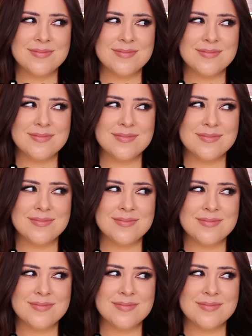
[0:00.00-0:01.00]
one, which I'll link
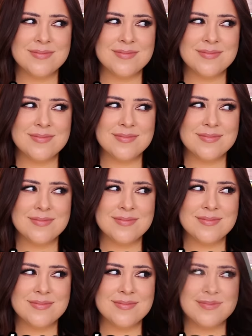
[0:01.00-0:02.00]
in the description box
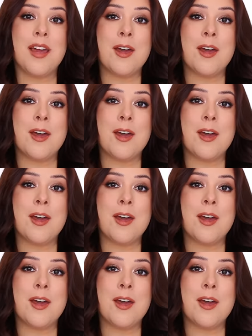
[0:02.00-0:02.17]
below,